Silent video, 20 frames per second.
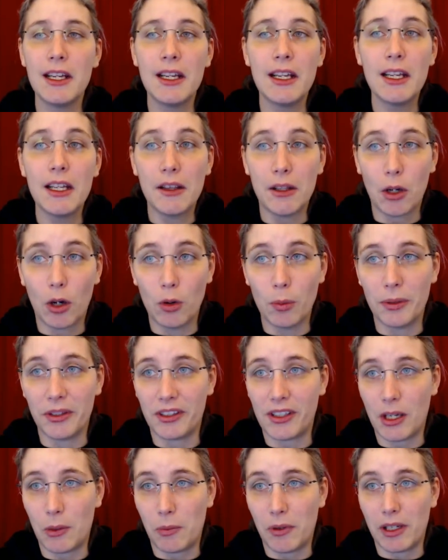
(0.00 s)
the hope is
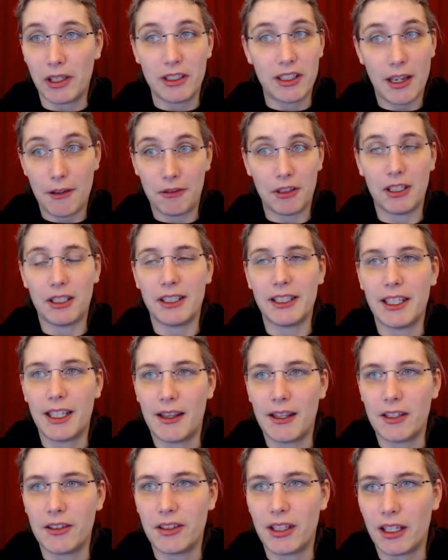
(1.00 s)
that we definitely get
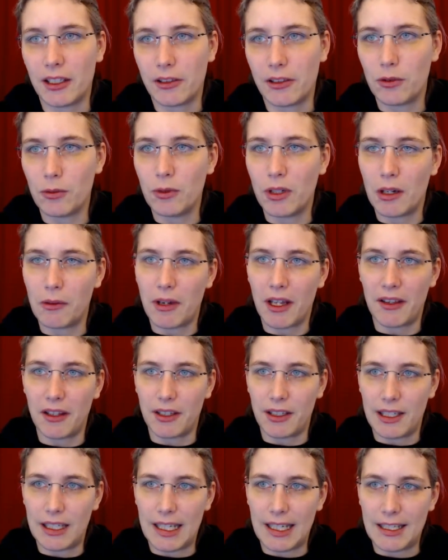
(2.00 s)
this tackled sooner rather
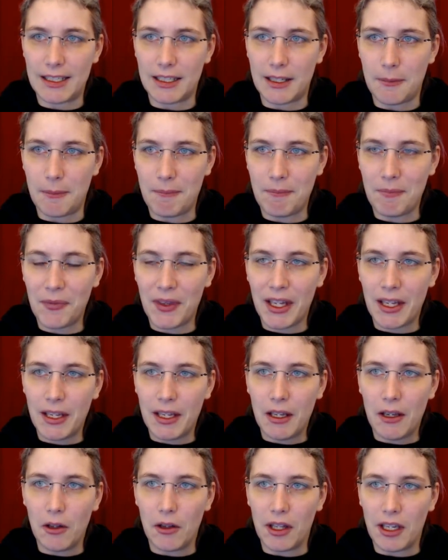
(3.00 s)
than later
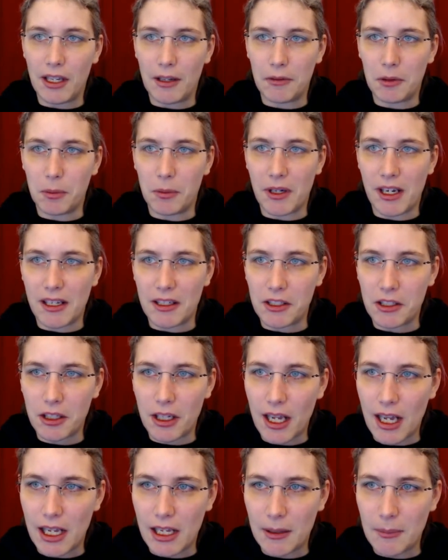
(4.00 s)
on the devel branch.
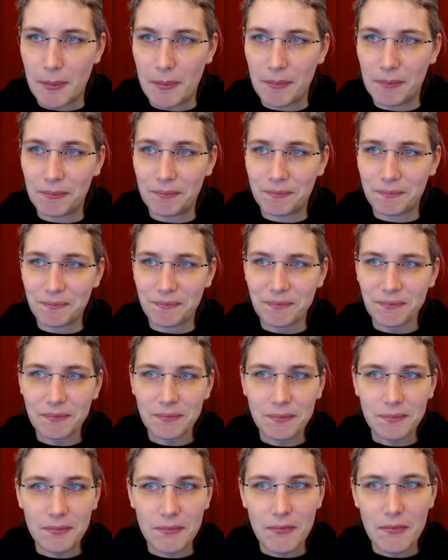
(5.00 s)
Um,
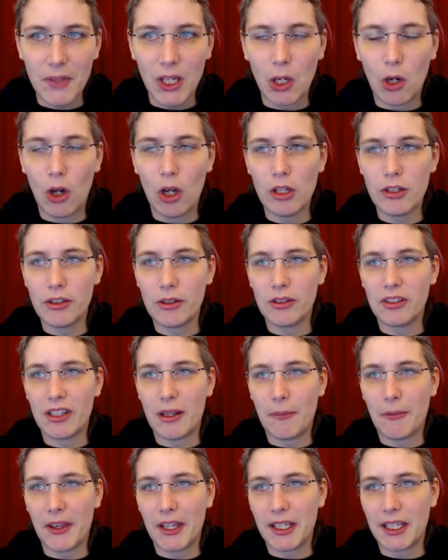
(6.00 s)
also
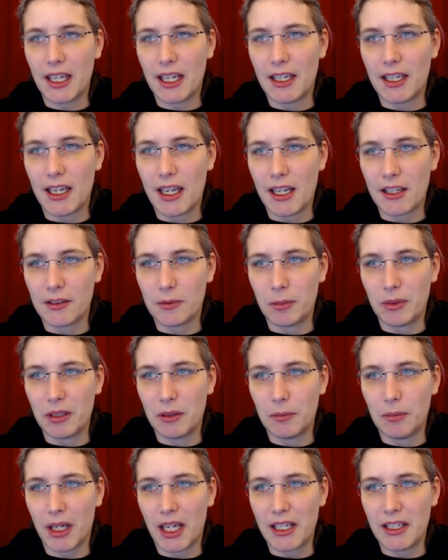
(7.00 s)
something that has
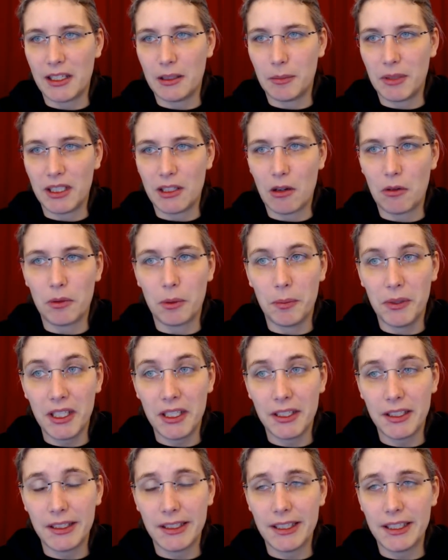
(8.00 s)
been biting me now
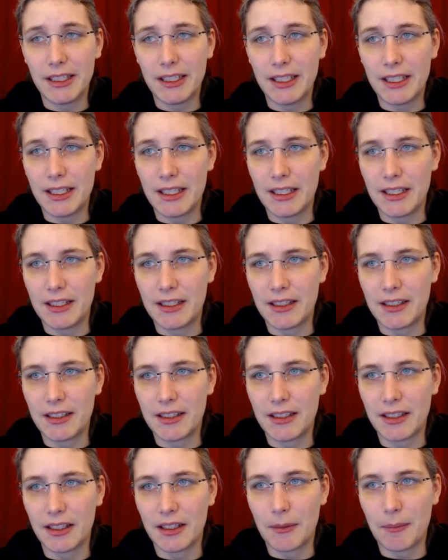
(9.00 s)
repeatedly
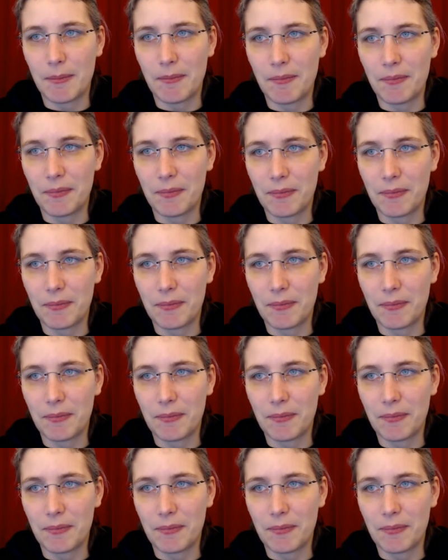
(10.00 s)
is um,